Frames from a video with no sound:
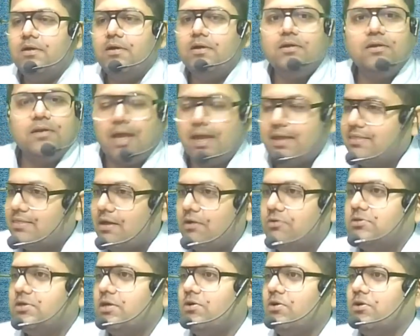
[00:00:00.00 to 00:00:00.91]

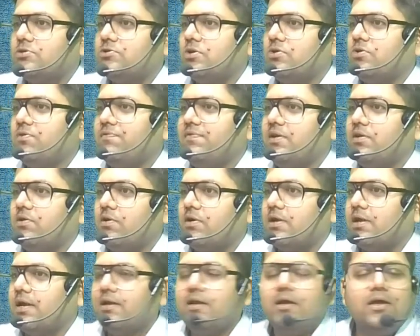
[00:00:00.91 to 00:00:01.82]
9,000 also you will not
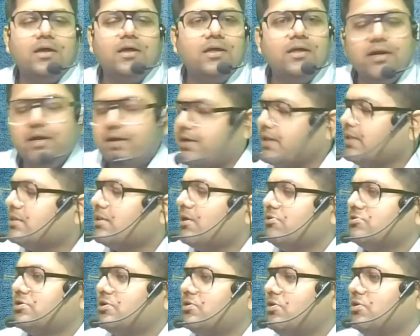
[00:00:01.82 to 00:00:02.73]
get.
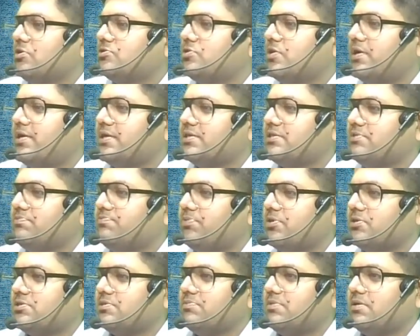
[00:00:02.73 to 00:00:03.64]
18,000 also it is
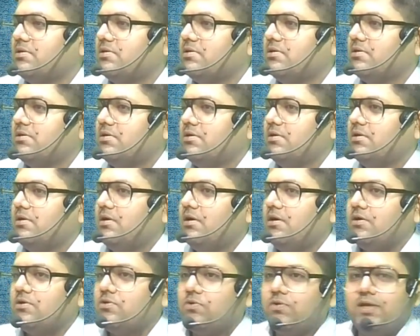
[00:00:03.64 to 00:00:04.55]
impossible.
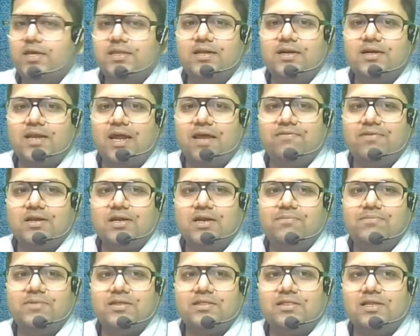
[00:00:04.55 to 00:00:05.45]
Today the driver ka
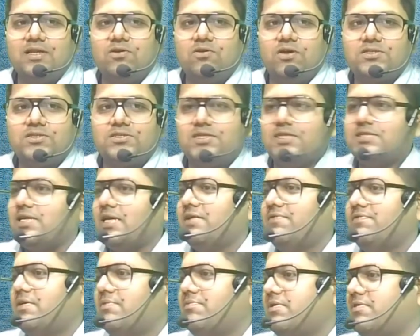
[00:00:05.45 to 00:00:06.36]
monthly cost is
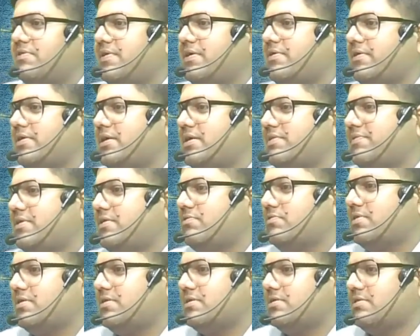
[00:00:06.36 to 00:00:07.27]
anywhere between 25 to
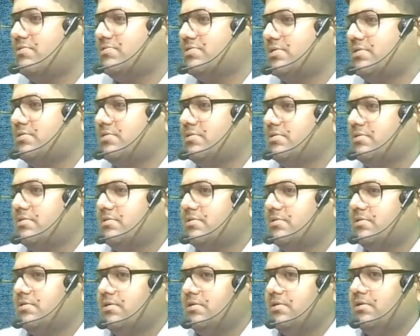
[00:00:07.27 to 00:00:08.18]
30,000.
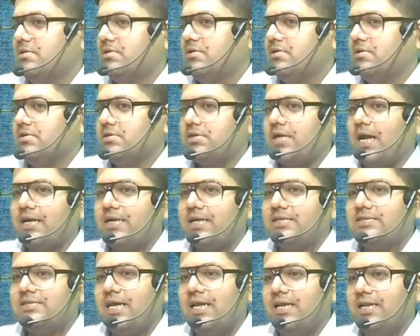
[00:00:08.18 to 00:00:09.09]

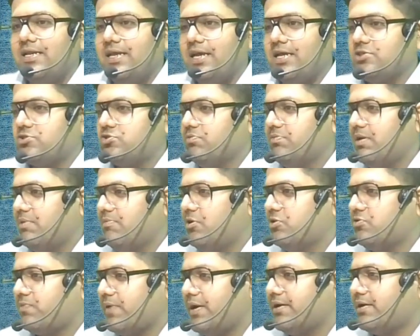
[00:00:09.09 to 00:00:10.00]
Starting salary has to be
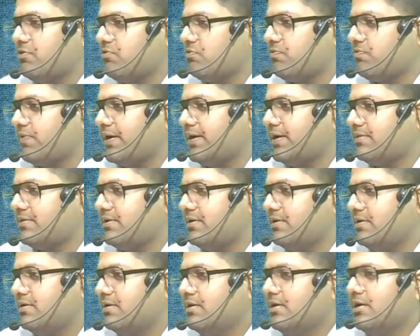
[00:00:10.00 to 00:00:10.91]
about 20 to
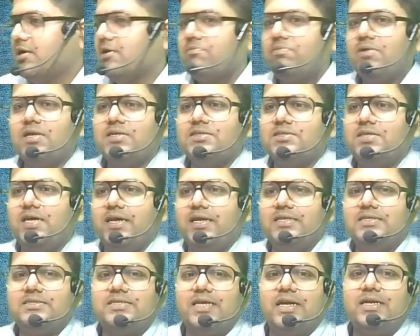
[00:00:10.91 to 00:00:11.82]
23. Plus the
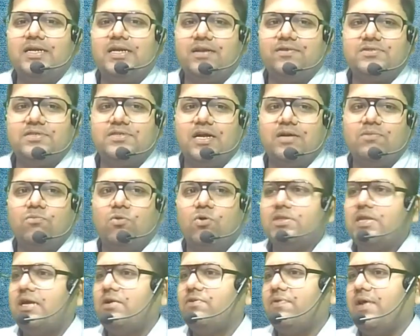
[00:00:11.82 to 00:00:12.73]
incentives that more
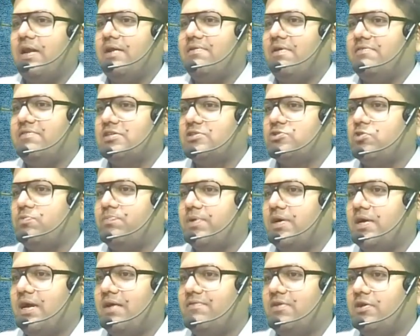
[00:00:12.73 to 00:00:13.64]
than 12 hours so
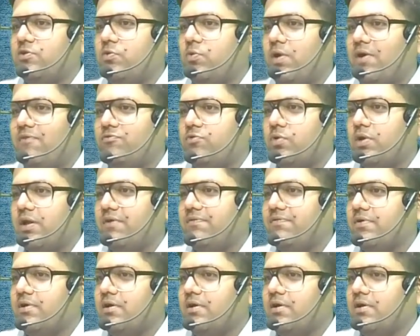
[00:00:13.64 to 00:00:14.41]
per hour you have to give